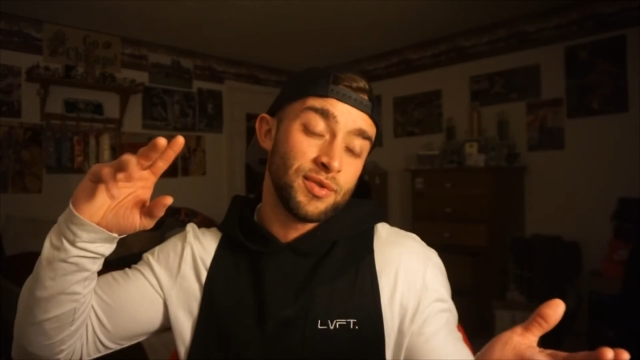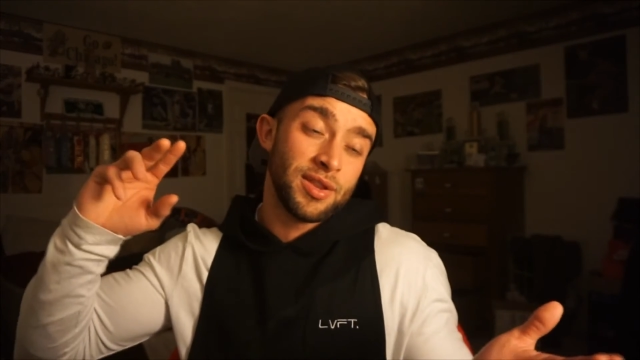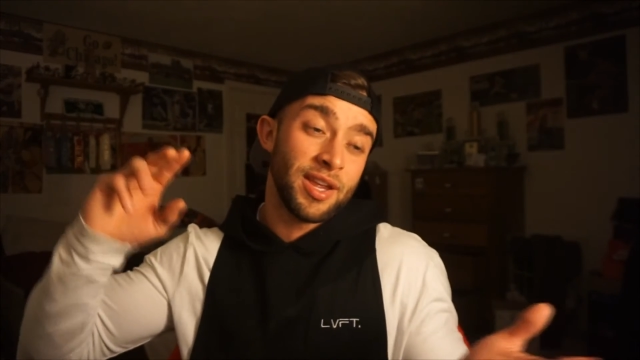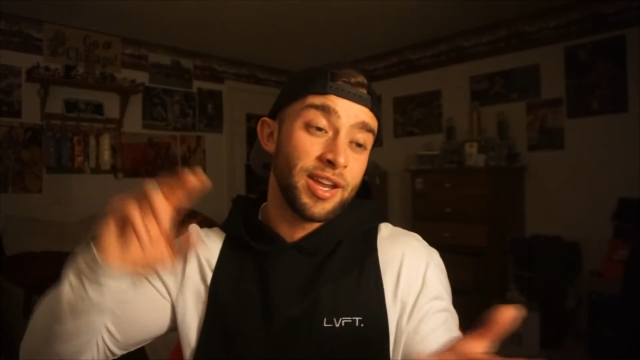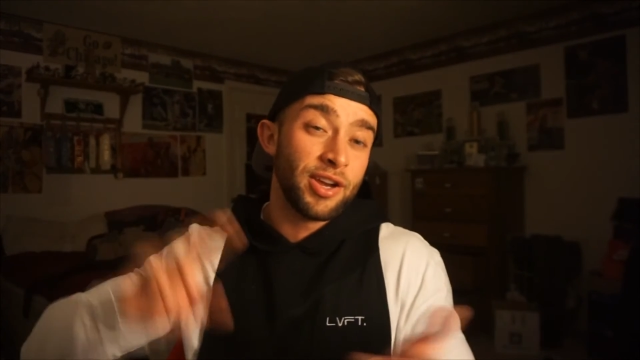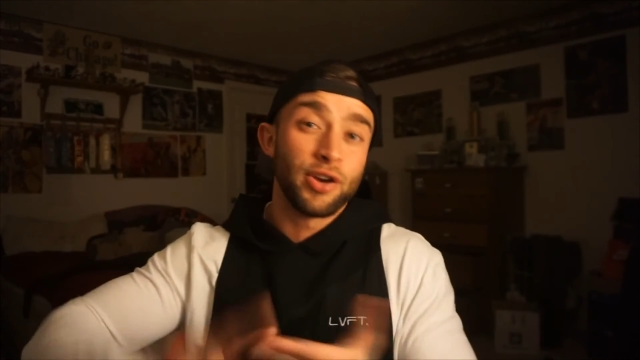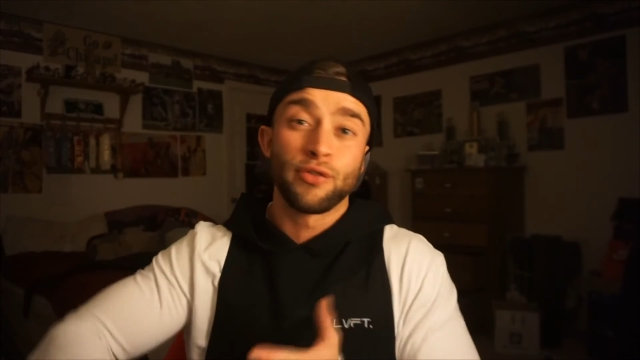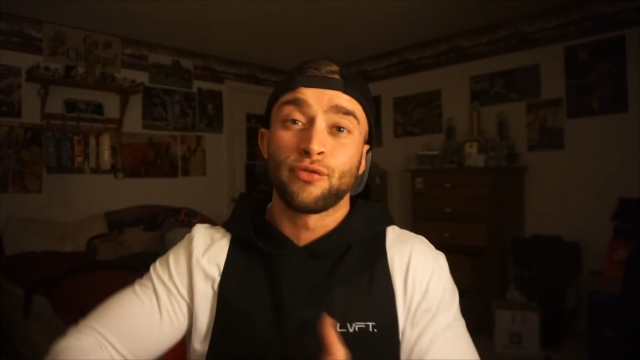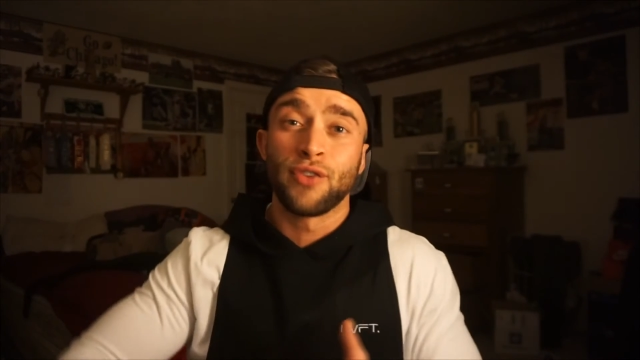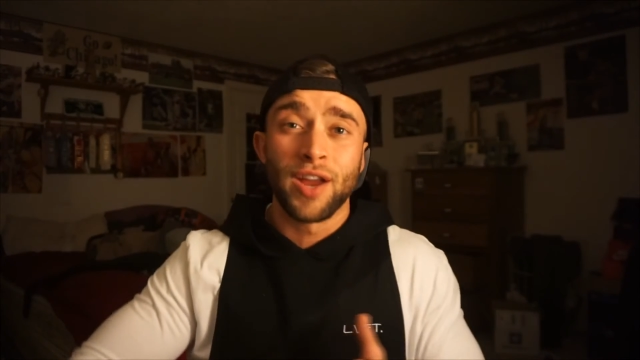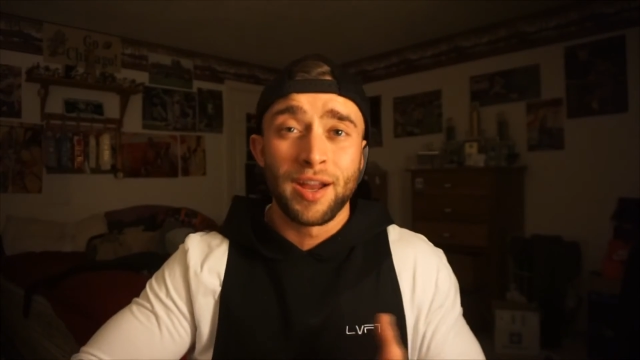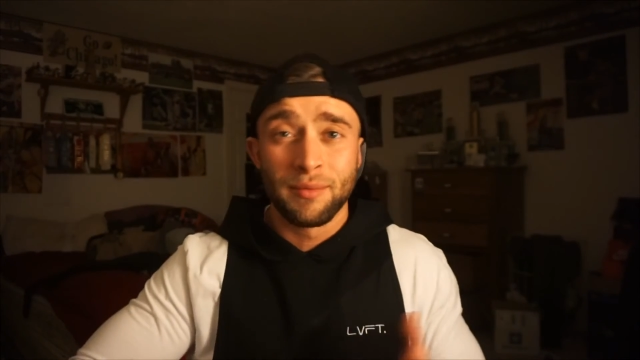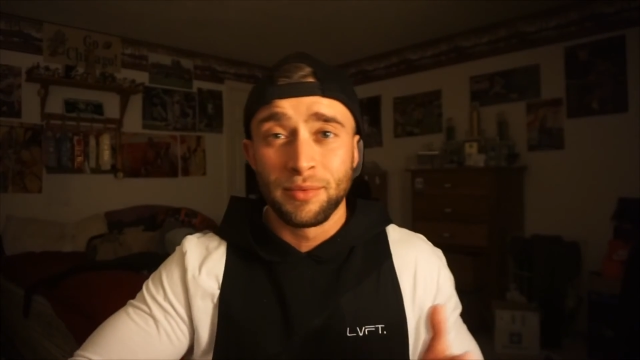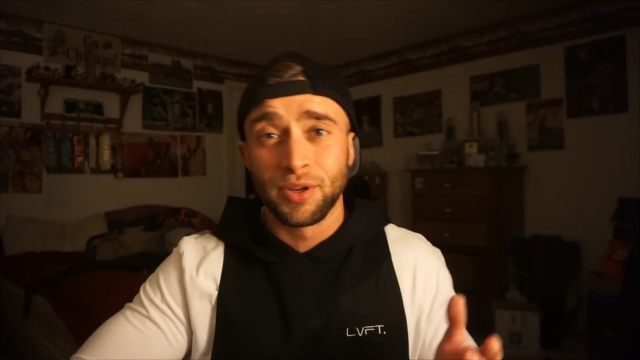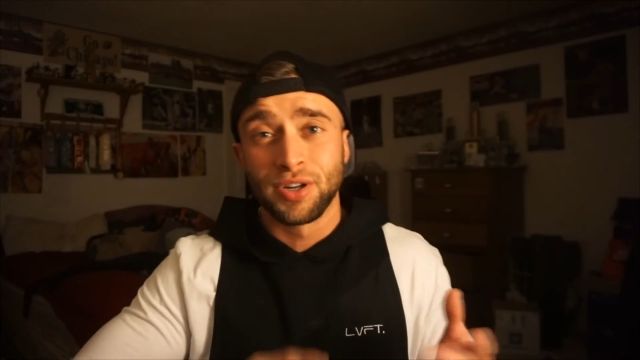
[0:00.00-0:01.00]
like your
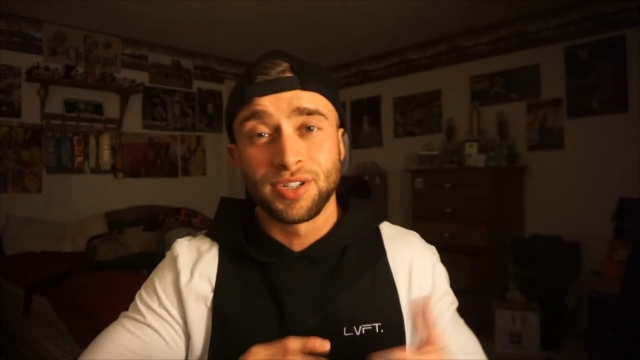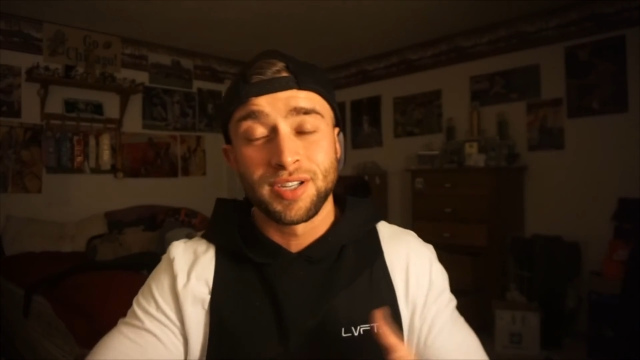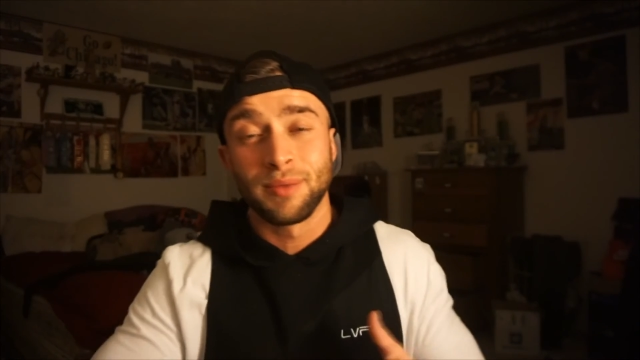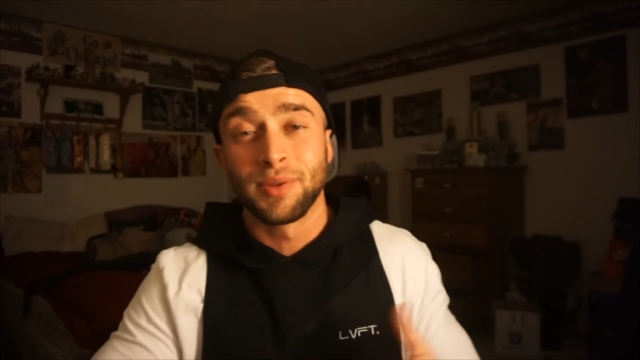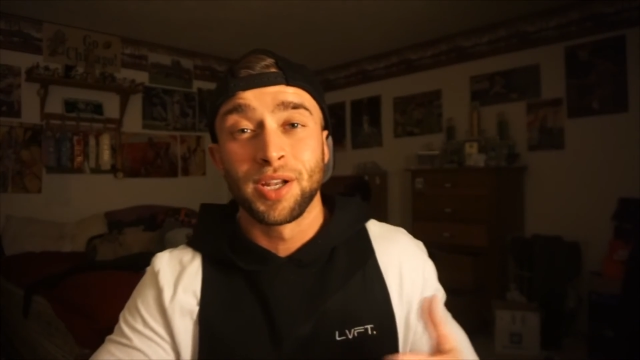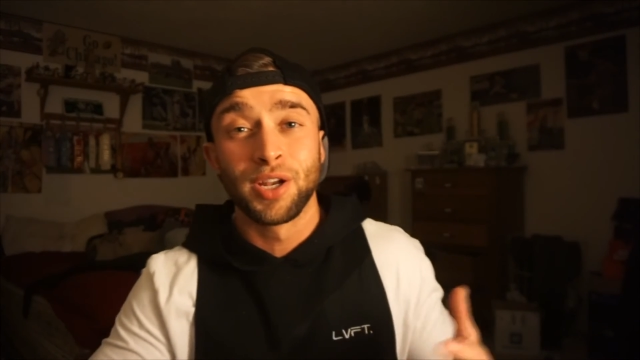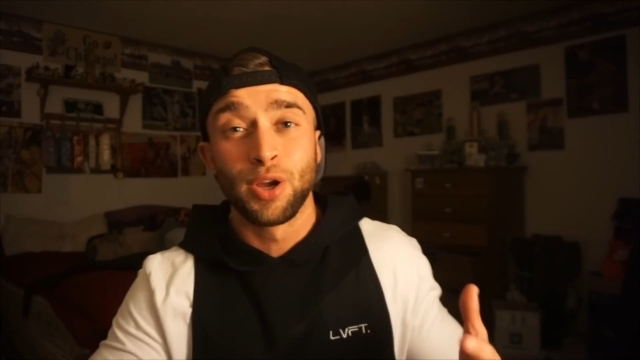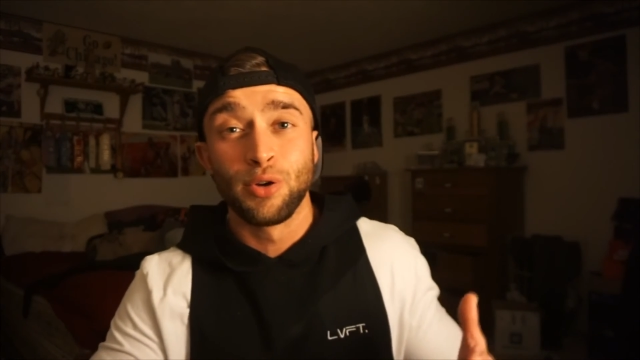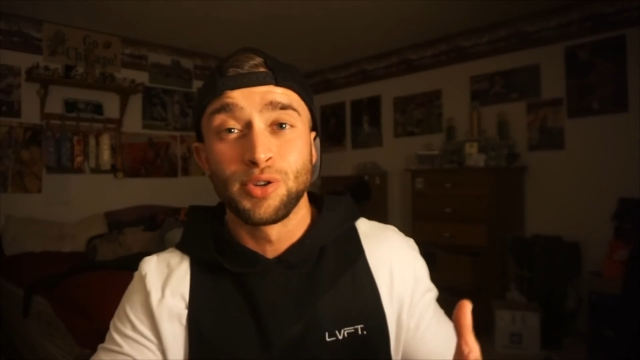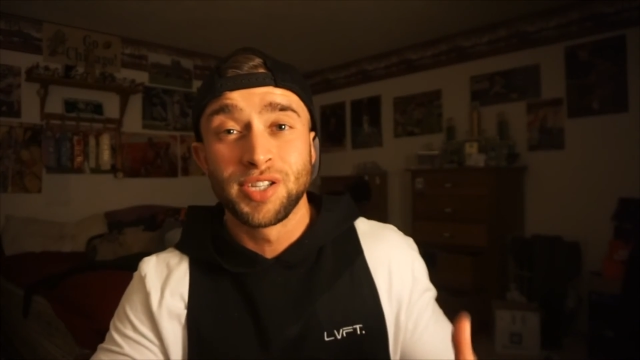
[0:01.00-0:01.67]
family or something to go